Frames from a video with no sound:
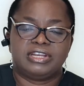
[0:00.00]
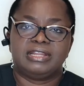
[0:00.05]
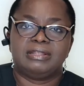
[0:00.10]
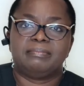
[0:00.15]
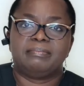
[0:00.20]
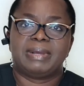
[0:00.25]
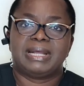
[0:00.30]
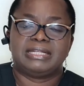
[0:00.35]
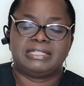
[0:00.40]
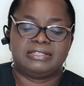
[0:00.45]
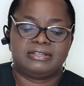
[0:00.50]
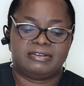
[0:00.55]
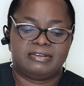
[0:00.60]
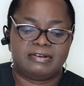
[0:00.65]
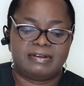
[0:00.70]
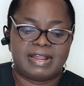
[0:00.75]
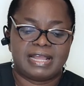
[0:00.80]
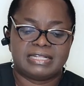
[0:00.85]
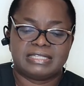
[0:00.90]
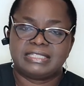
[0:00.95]

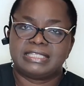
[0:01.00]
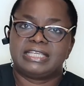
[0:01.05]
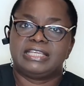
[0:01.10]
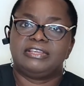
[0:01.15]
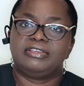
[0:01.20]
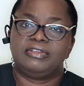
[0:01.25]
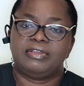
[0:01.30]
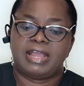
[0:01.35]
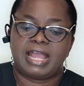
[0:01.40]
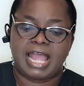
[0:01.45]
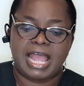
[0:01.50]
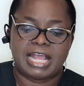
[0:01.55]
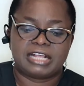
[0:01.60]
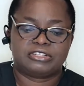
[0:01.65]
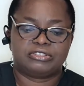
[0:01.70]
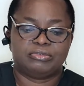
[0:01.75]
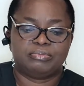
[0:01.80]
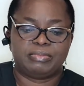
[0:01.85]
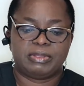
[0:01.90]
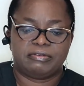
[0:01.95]
particular skill you are asked
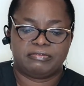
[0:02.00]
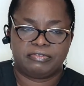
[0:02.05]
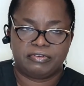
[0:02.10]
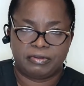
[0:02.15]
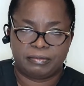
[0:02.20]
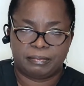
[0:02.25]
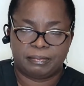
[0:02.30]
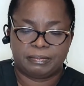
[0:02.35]
to perform.